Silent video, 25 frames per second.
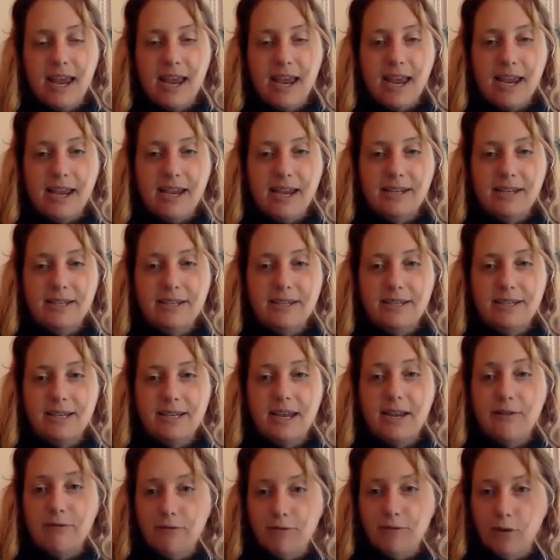and
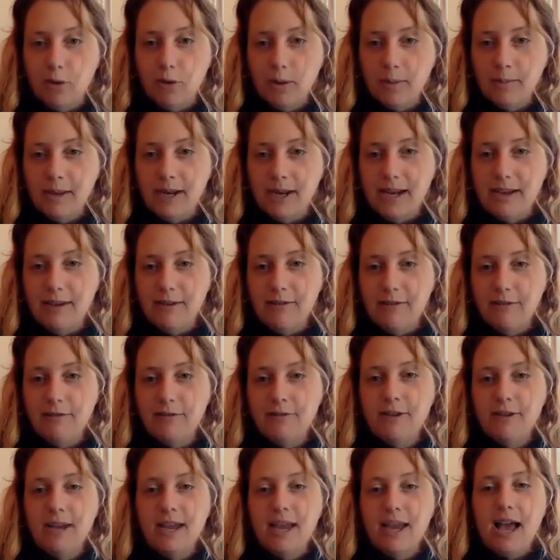informative,
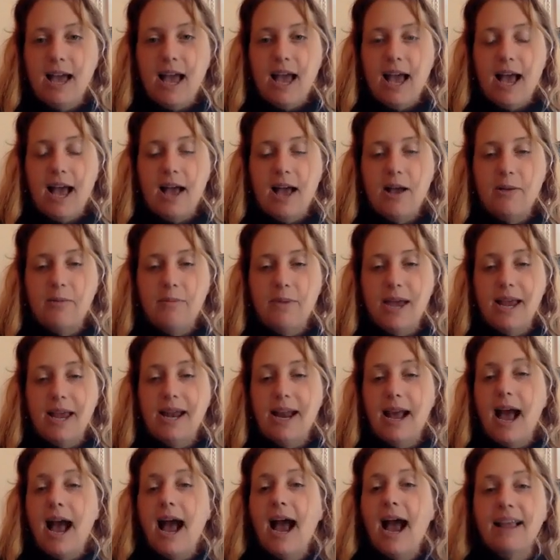and
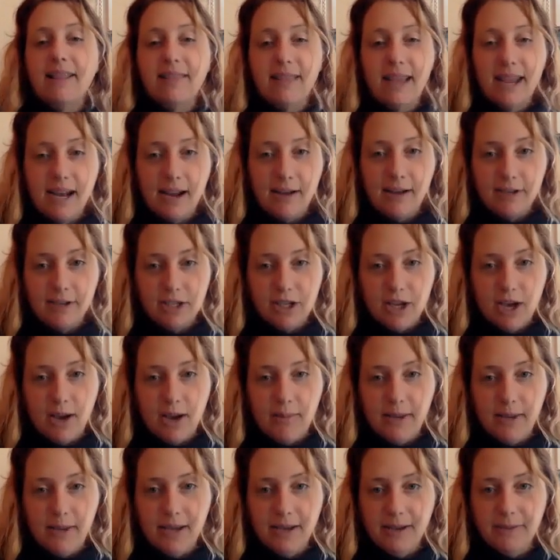a highlight of a
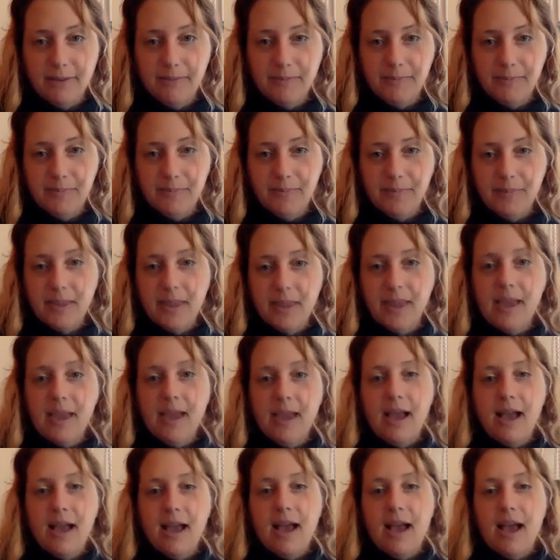topic.
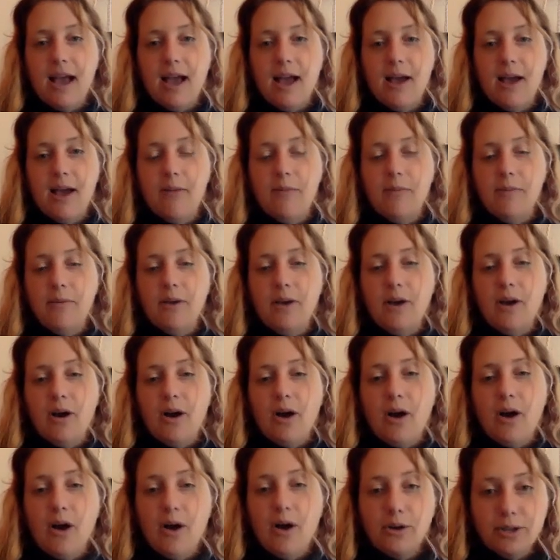Um,
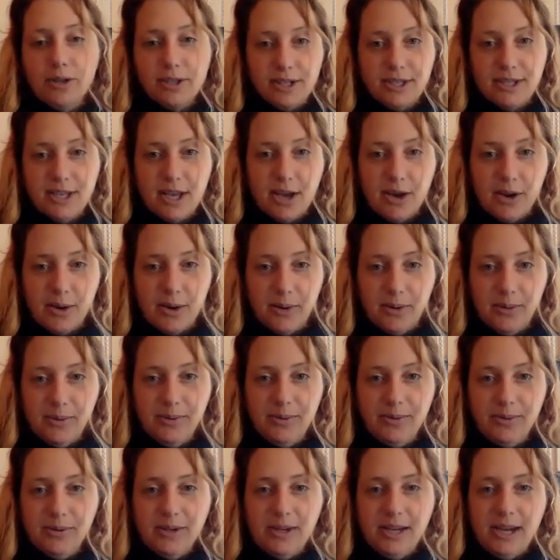
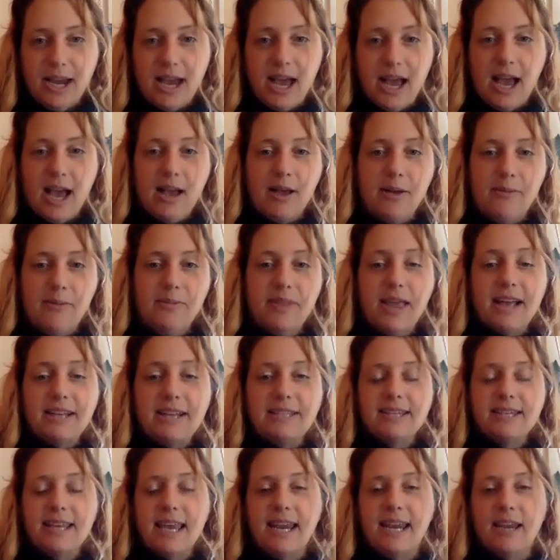also,
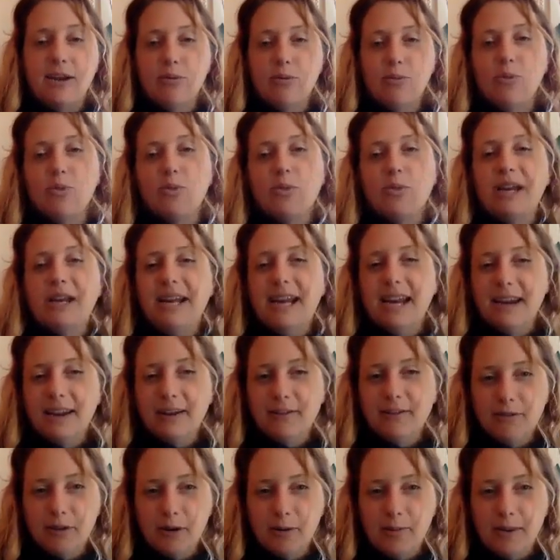that's like reading
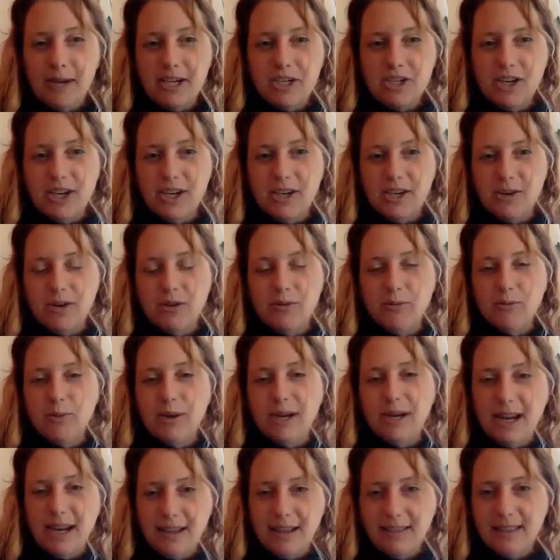information or
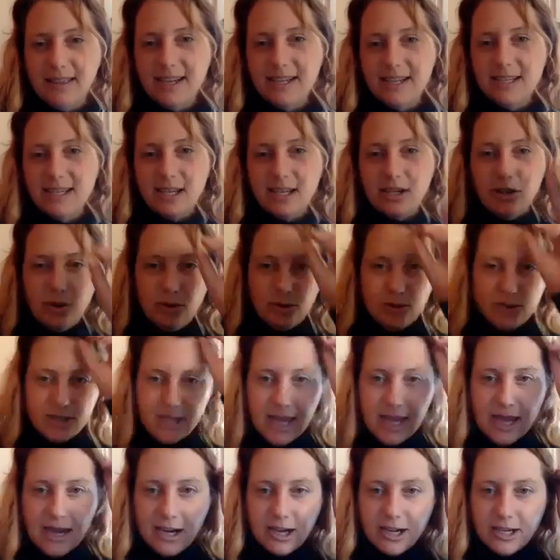reading things in
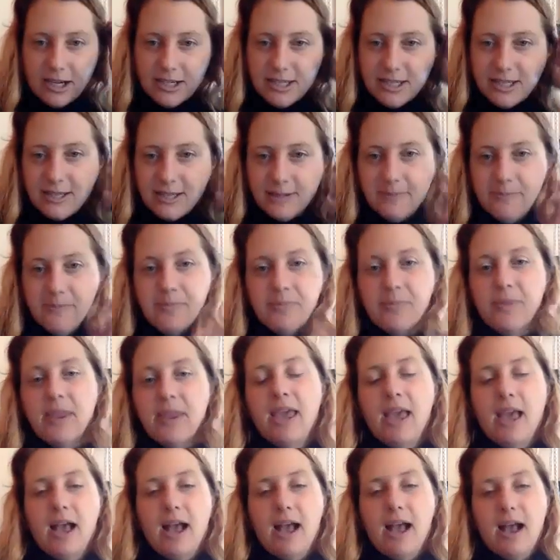newsletters.
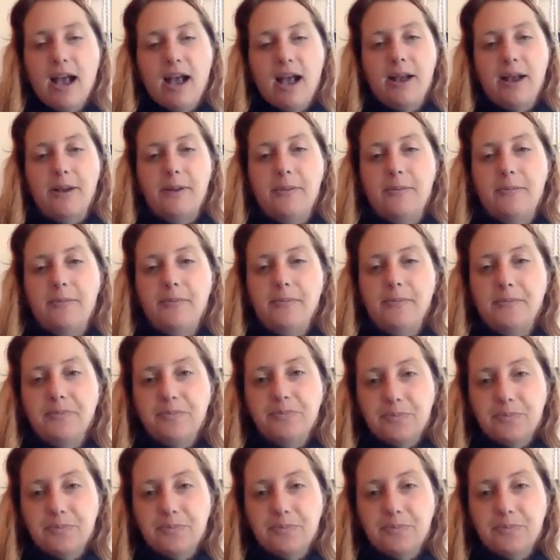Um,